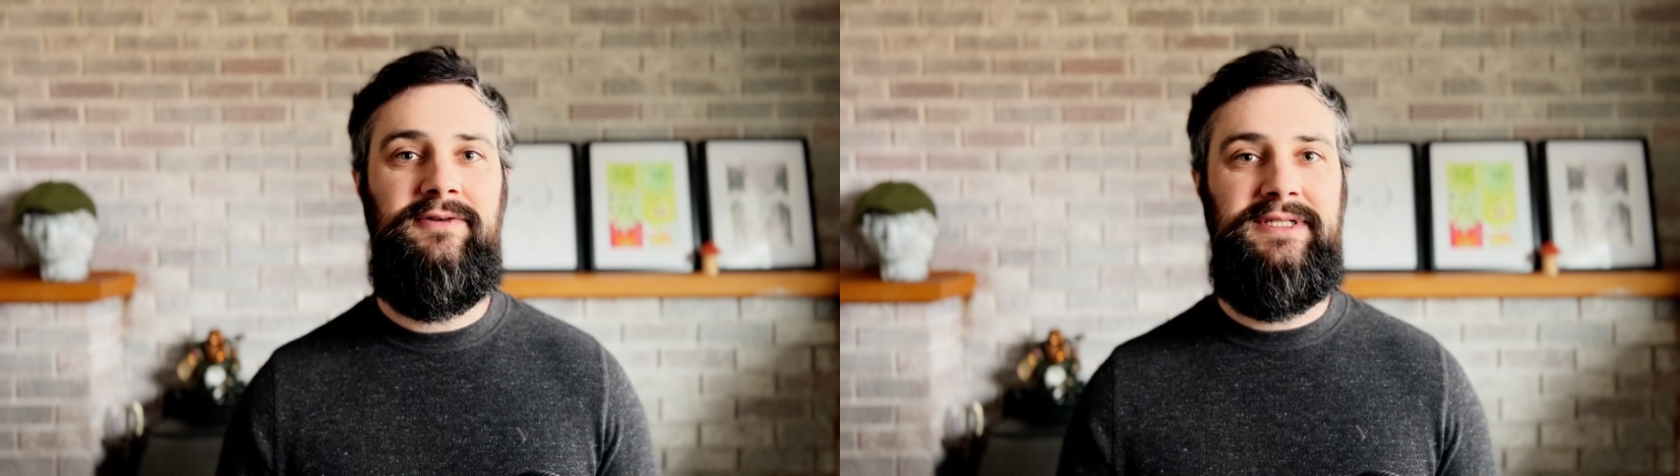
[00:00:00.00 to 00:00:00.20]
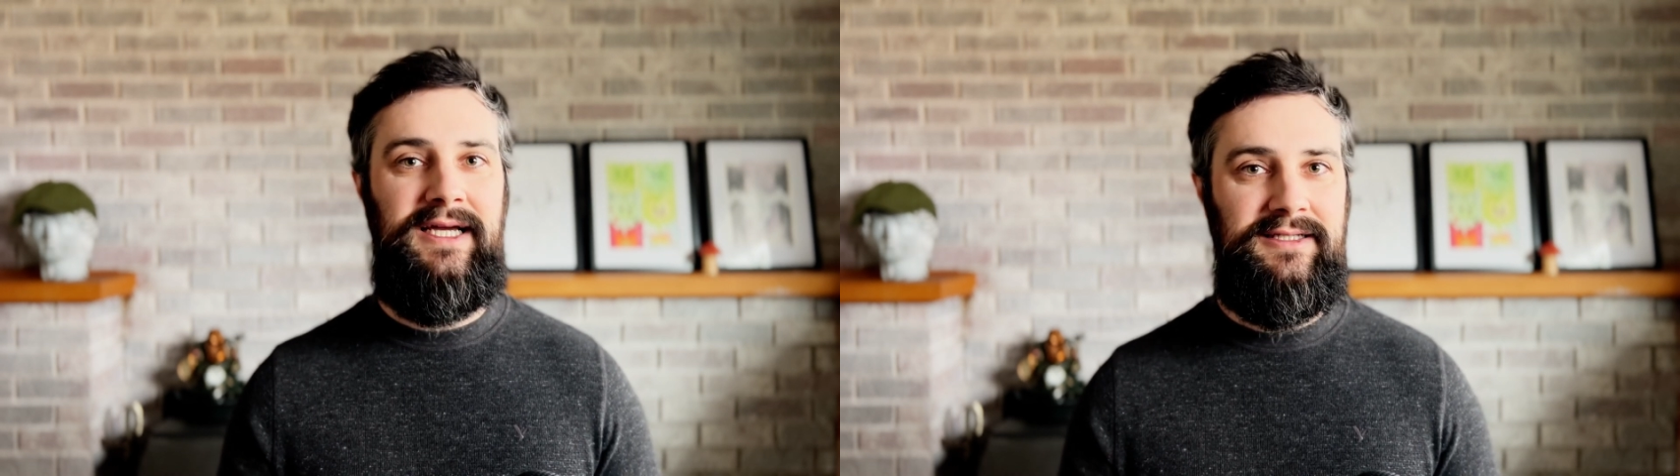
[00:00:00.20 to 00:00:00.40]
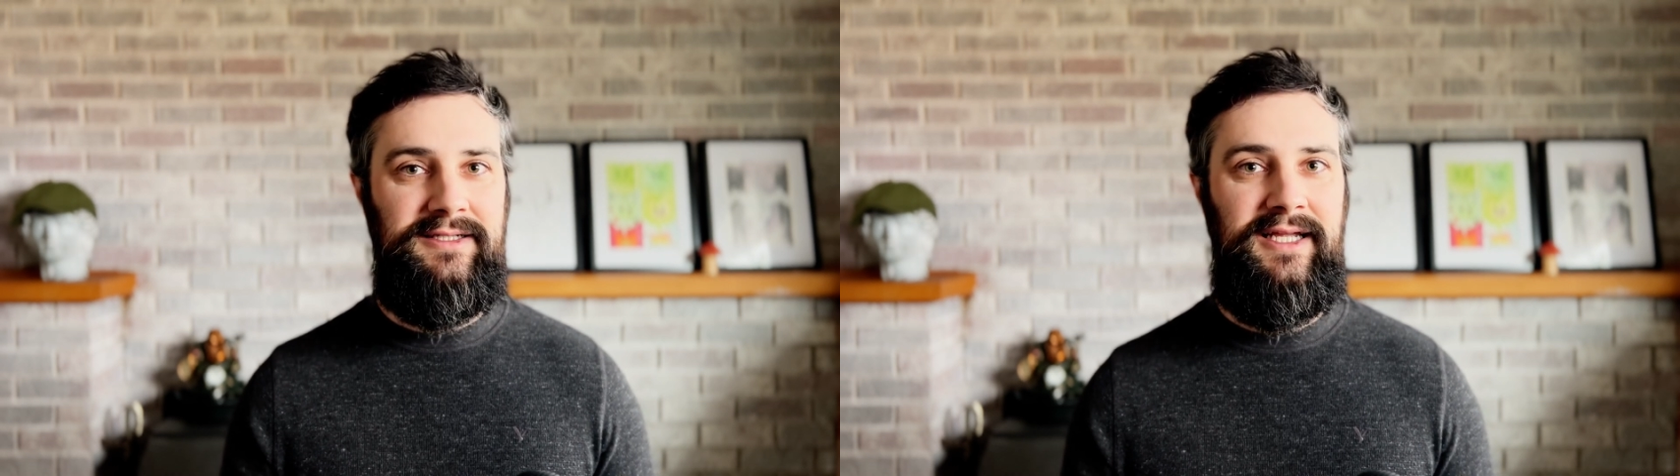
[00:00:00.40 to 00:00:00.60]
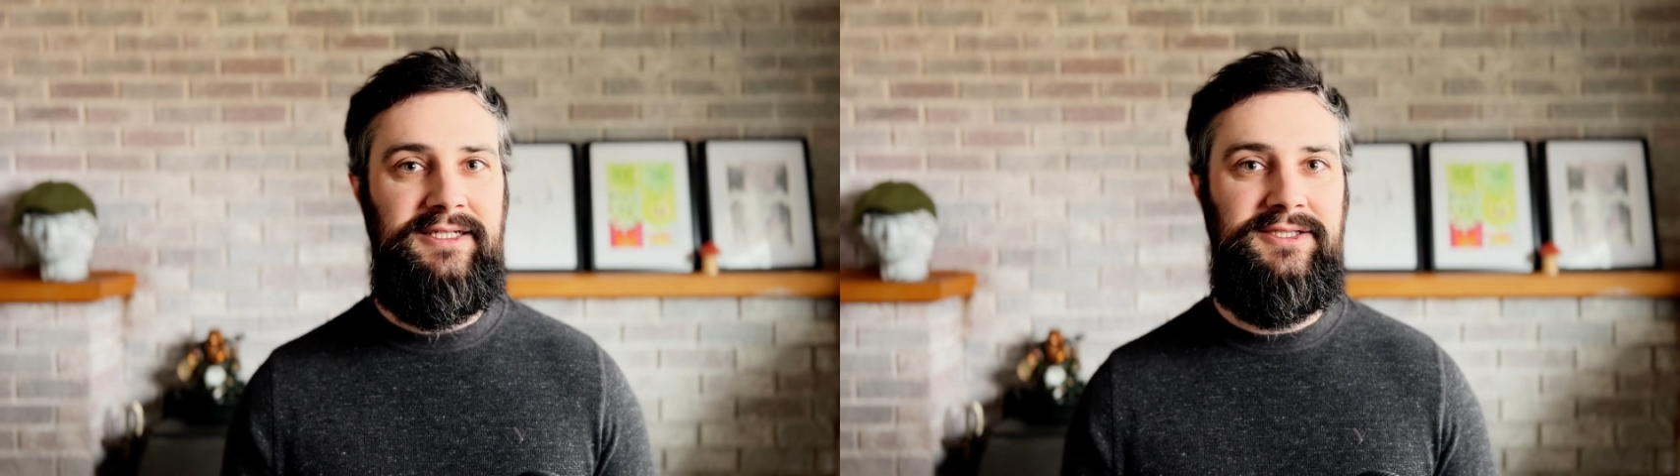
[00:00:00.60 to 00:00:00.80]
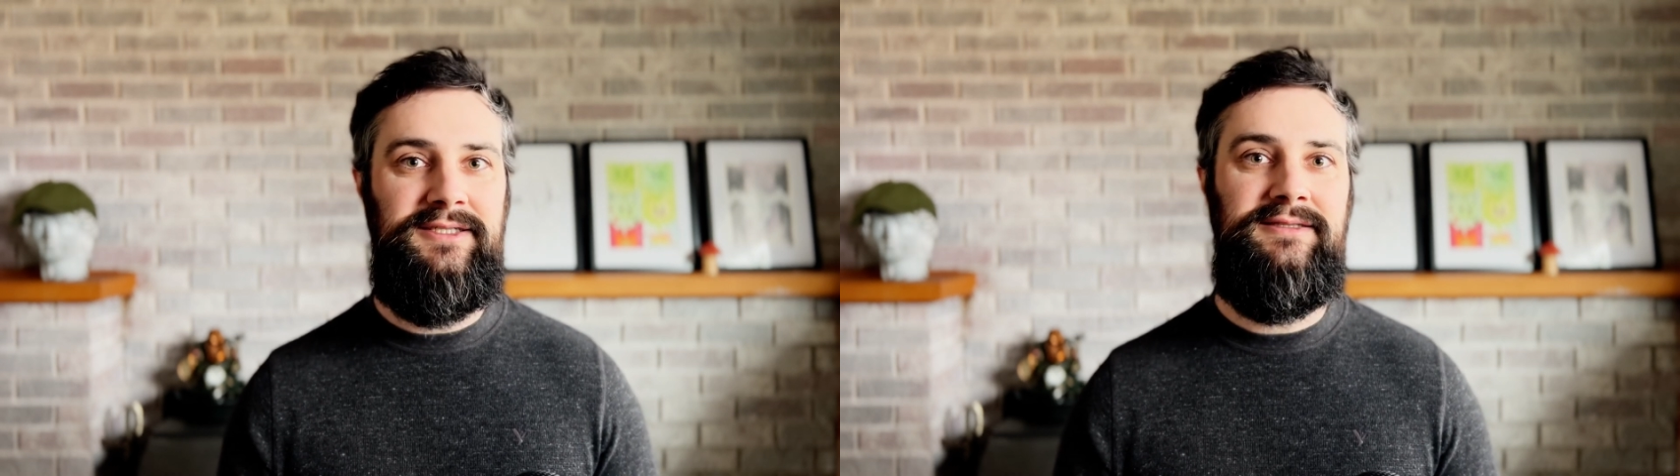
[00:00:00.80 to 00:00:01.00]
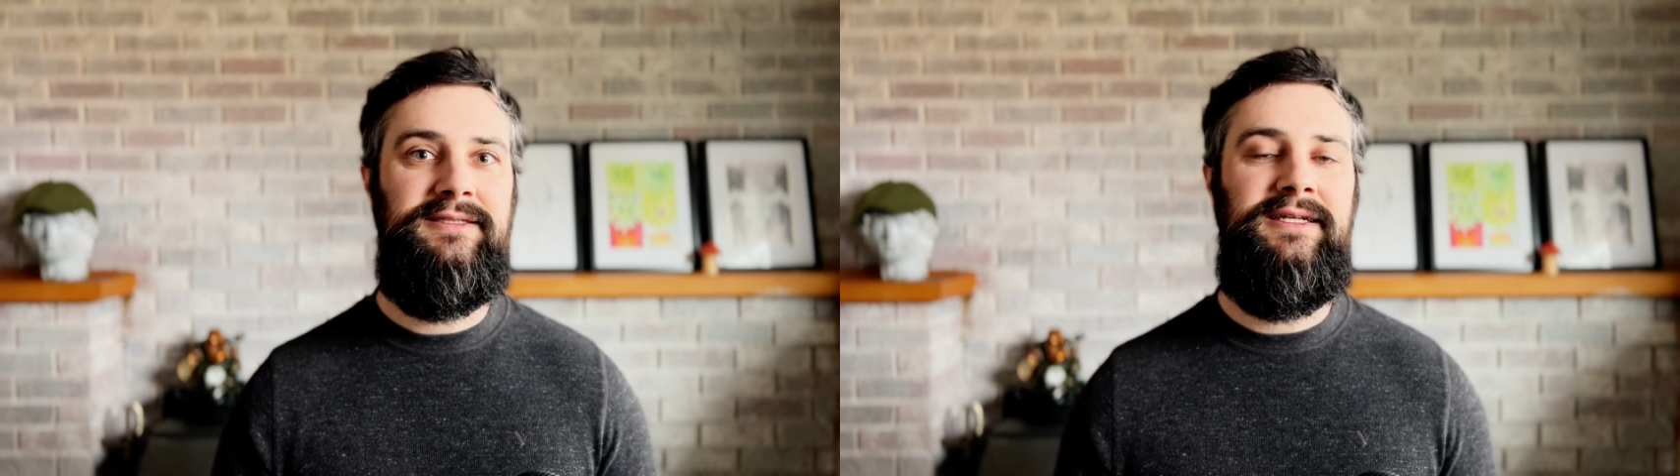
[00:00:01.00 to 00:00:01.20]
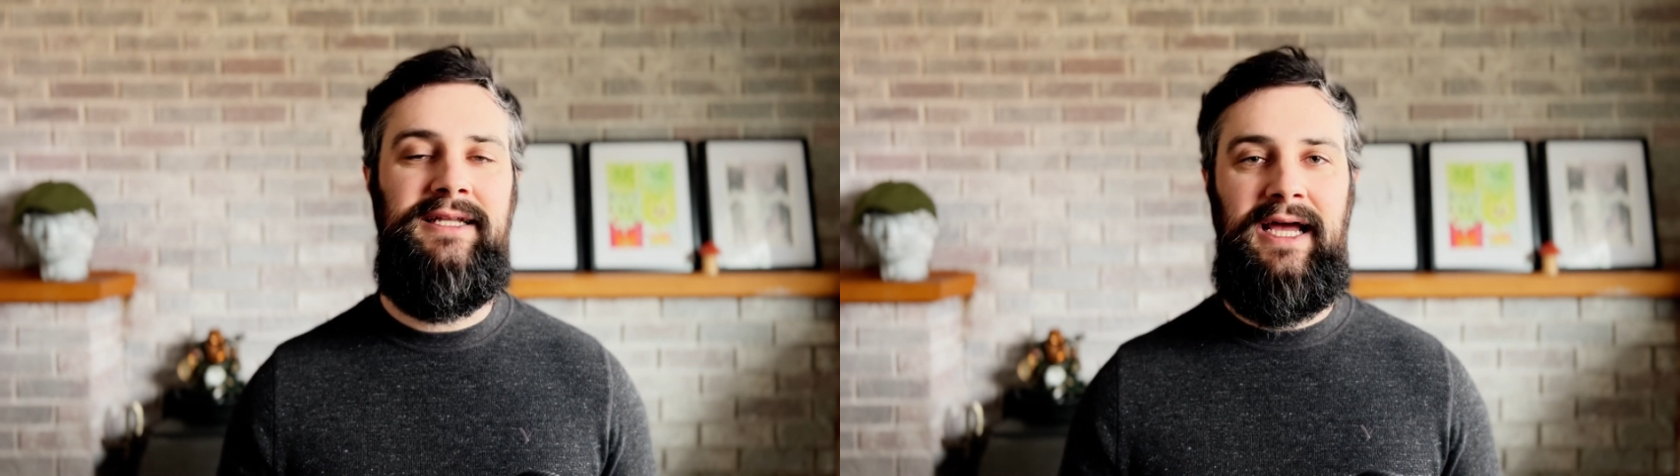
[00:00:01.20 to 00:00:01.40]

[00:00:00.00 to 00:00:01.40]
declinations in